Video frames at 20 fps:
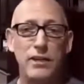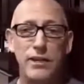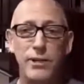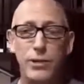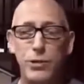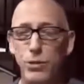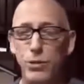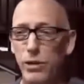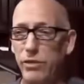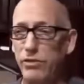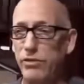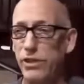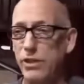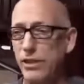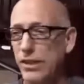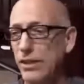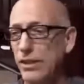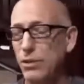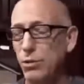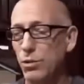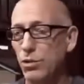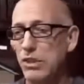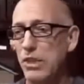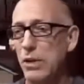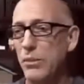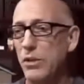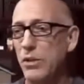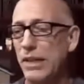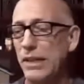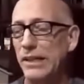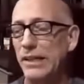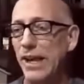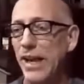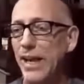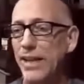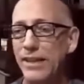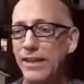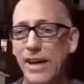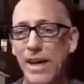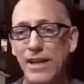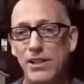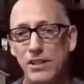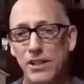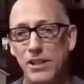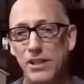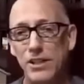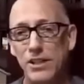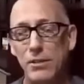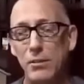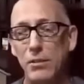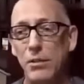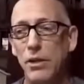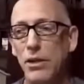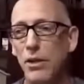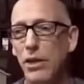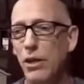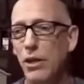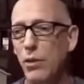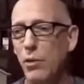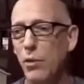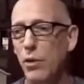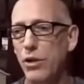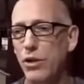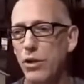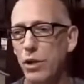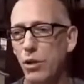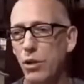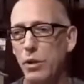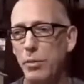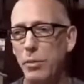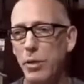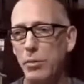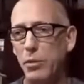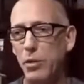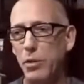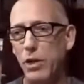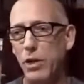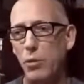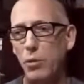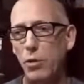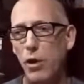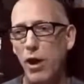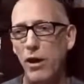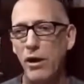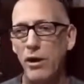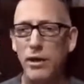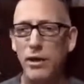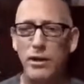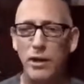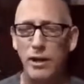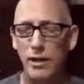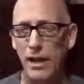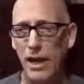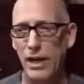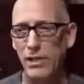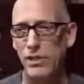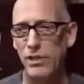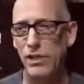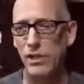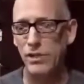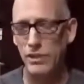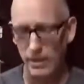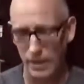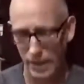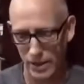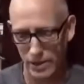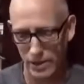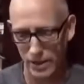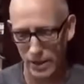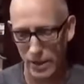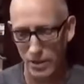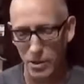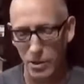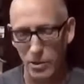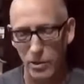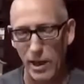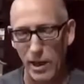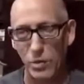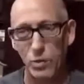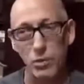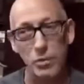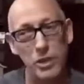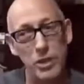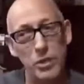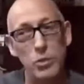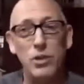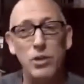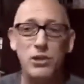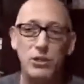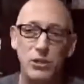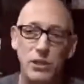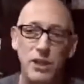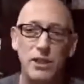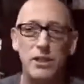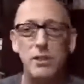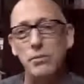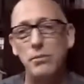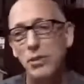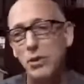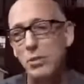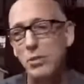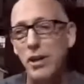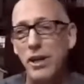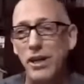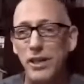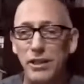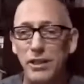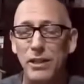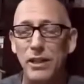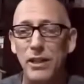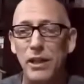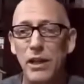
drifted into something like that system, where the only people who can run as a Democrat will be the ones who get the most money.